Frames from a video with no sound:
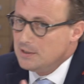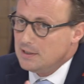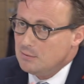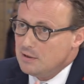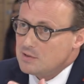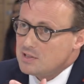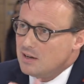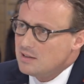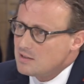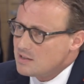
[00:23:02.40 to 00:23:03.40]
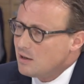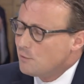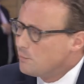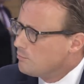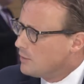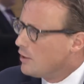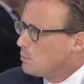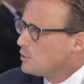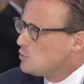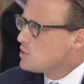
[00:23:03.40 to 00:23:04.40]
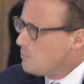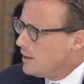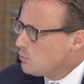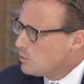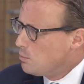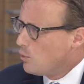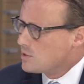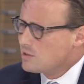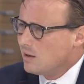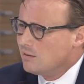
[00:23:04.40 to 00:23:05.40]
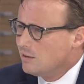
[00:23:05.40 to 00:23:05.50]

Uh, we have decided, instead of you know producing many reports, uh,